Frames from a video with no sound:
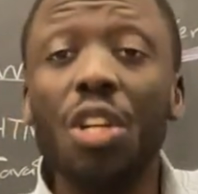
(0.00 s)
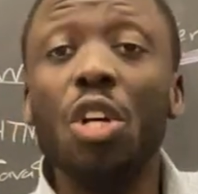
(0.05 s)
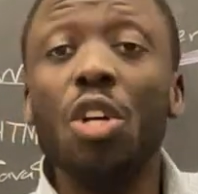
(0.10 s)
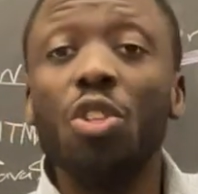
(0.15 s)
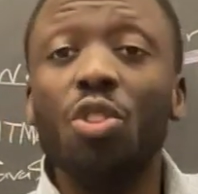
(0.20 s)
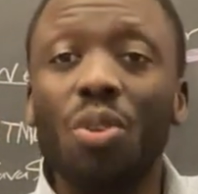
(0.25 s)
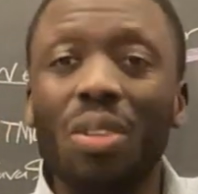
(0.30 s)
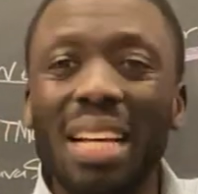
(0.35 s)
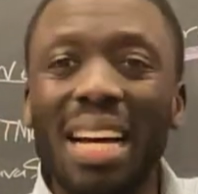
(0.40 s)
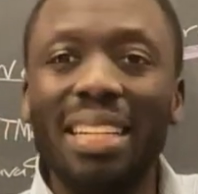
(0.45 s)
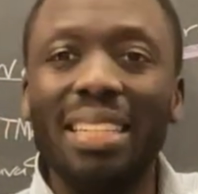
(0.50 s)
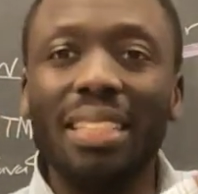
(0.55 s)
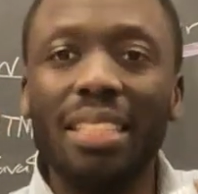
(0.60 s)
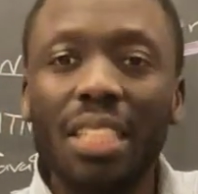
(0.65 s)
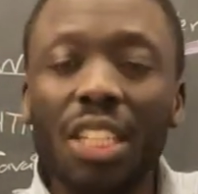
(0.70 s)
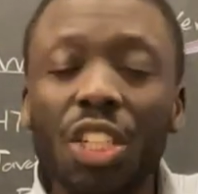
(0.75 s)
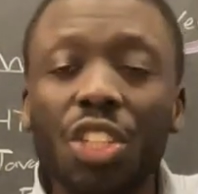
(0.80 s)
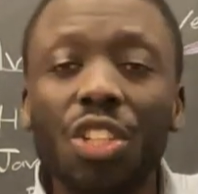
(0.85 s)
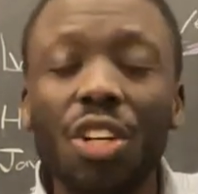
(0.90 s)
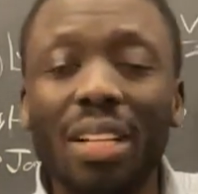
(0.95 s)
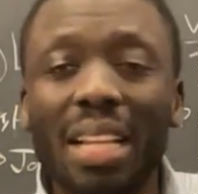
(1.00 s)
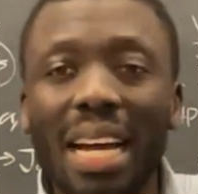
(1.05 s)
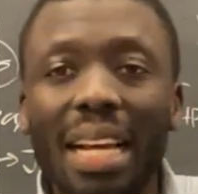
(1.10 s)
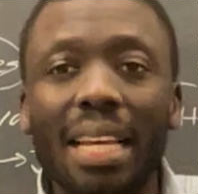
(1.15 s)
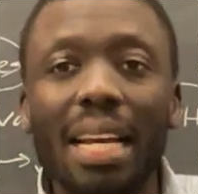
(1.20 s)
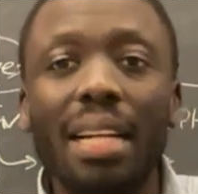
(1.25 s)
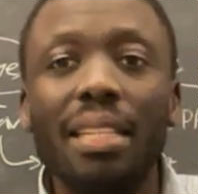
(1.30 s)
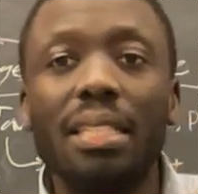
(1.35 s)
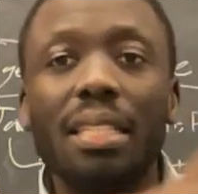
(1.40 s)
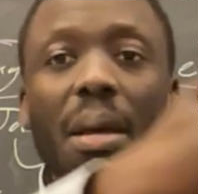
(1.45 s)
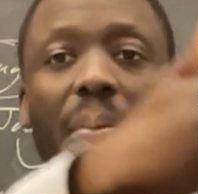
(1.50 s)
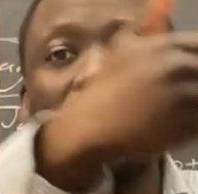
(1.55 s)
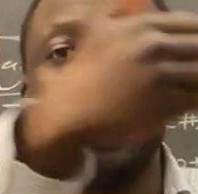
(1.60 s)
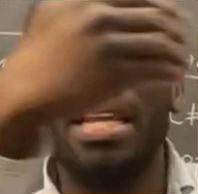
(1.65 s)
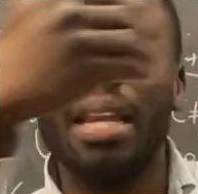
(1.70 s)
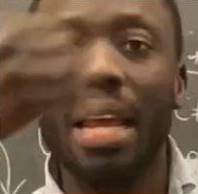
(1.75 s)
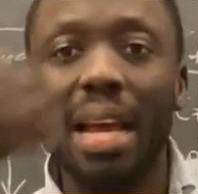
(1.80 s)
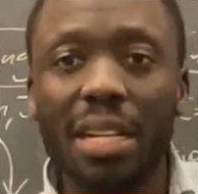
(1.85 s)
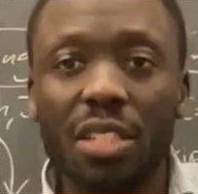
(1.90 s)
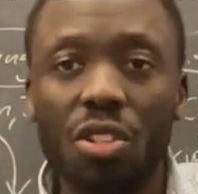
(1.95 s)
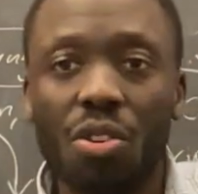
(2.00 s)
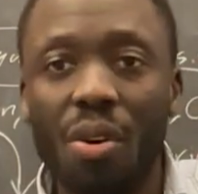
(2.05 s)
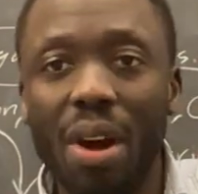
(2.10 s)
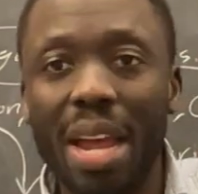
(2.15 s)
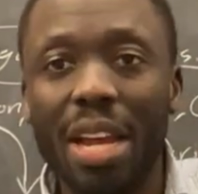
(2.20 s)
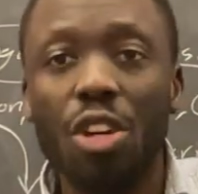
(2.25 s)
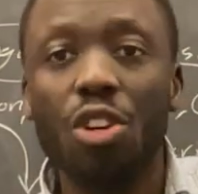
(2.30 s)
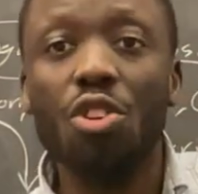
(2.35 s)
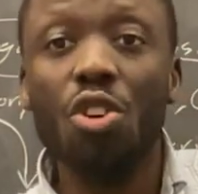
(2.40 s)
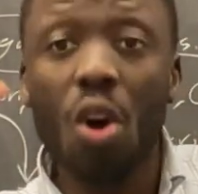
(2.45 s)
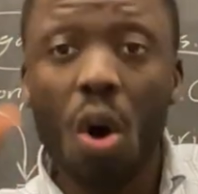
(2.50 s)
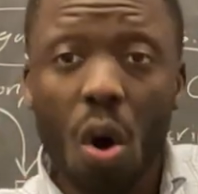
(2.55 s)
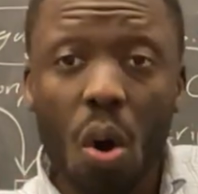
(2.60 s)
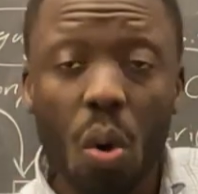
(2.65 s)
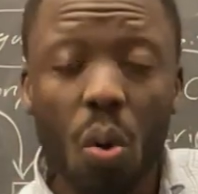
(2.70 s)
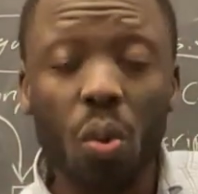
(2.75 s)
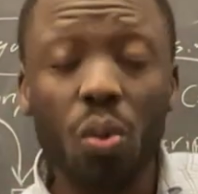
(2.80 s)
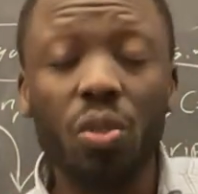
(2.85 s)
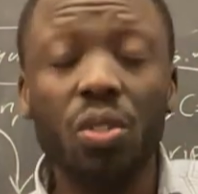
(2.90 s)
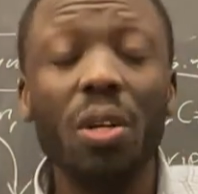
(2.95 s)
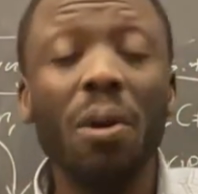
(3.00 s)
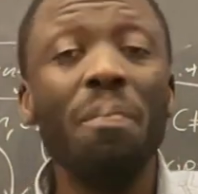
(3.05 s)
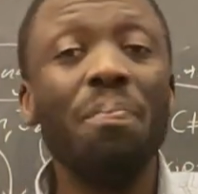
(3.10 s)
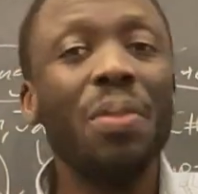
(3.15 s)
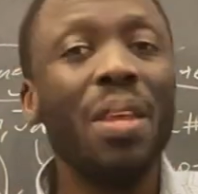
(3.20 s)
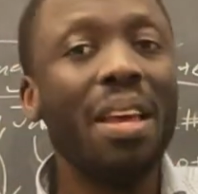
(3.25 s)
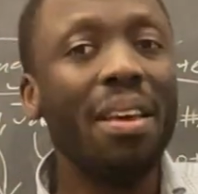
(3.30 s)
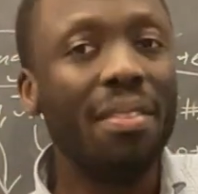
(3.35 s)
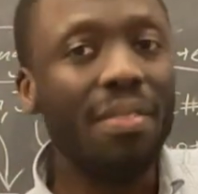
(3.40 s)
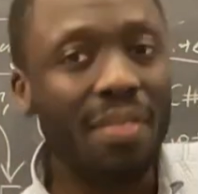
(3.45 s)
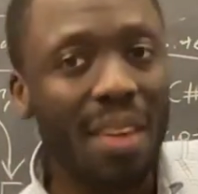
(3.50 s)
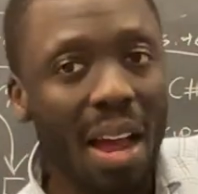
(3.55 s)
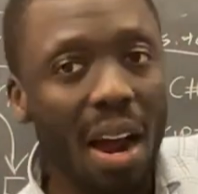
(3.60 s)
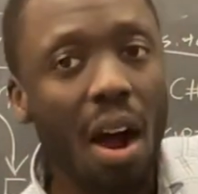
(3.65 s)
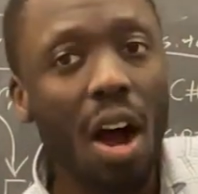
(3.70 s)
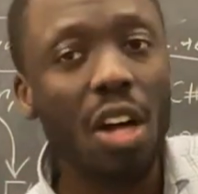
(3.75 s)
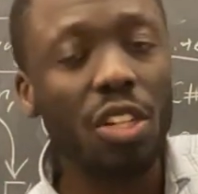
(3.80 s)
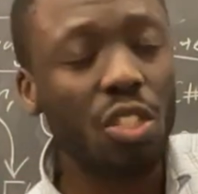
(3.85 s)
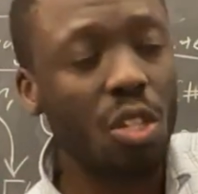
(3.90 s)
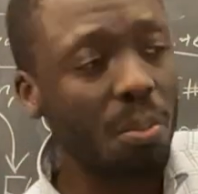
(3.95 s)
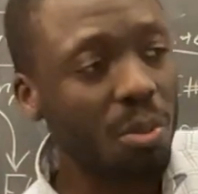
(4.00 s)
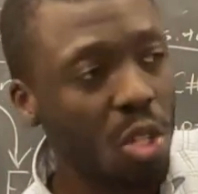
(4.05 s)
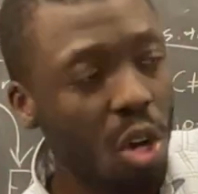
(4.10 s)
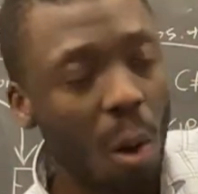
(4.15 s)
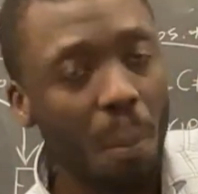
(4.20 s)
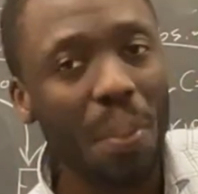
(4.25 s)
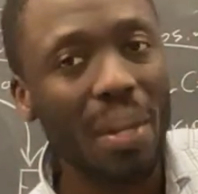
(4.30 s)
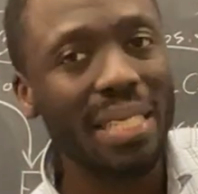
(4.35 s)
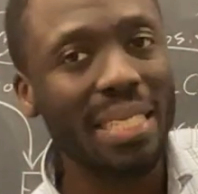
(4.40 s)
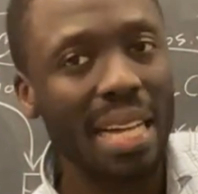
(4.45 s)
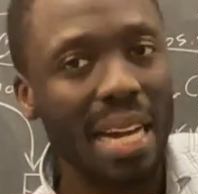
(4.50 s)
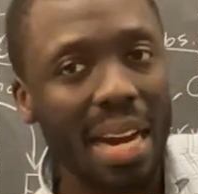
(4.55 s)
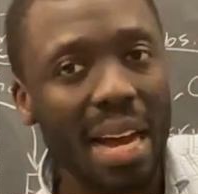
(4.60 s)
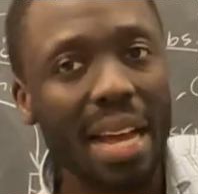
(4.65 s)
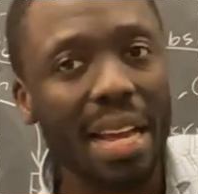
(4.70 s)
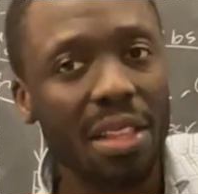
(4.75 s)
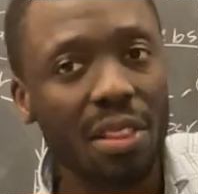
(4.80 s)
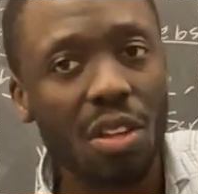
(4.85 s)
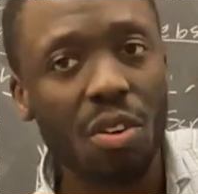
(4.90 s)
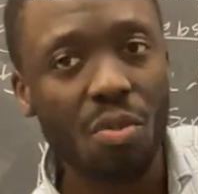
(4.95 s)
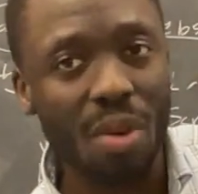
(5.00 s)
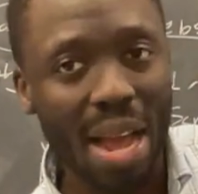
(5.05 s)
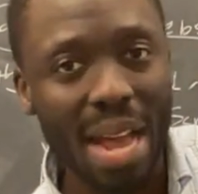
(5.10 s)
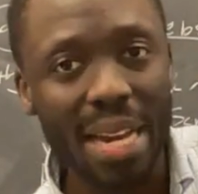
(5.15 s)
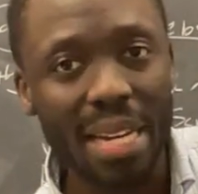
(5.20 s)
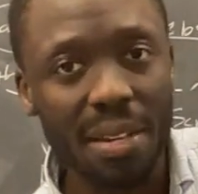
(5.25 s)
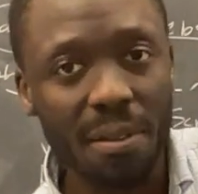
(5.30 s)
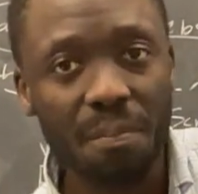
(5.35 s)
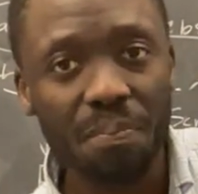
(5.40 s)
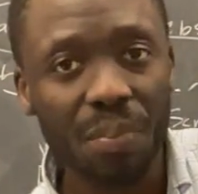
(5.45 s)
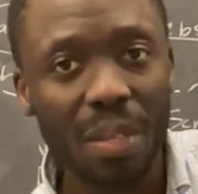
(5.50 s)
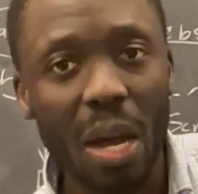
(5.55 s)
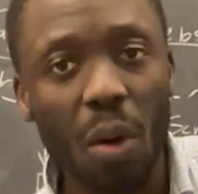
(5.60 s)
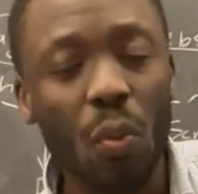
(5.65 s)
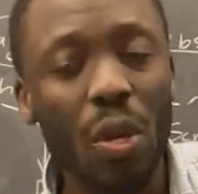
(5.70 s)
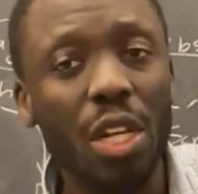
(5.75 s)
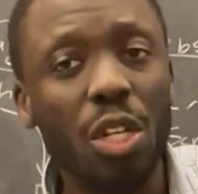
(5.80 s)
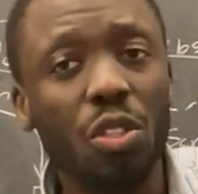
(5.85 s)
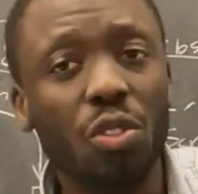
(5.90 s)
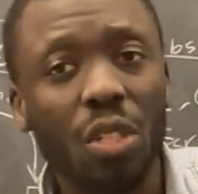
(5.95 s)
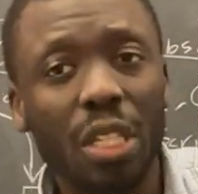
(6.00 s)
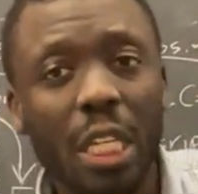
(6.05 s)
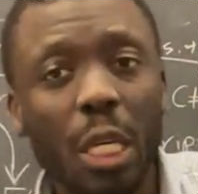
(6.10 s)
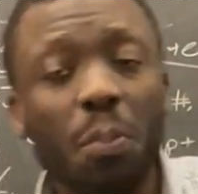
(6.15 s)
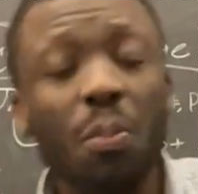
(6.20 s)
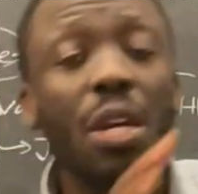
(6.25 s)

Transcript: so that the teacher that gets them in the next grade knows there are some topics that are in the red that we need to keep